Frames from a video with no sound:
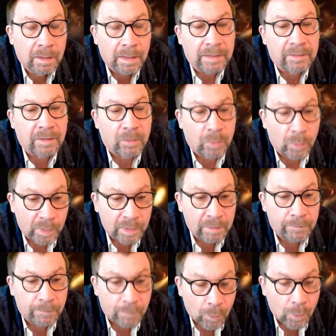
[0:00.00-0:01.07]
it's a
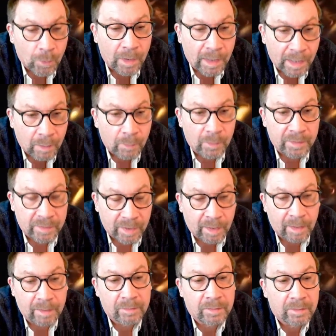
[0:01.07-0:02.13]
24-hour
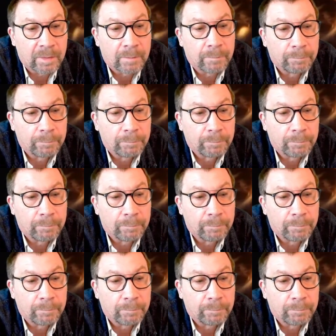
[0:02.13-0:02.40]
test.